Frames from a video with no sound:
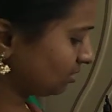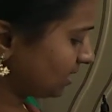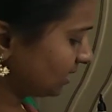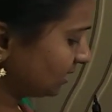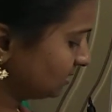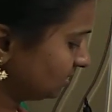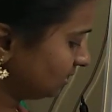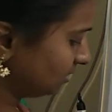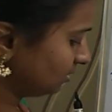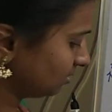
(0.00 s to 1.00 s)
I can
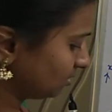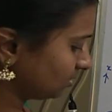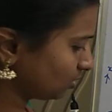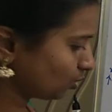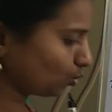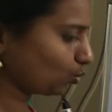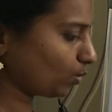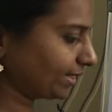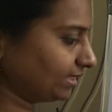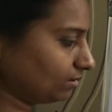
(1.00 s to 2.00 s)
see
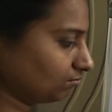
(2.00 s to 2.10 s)
Y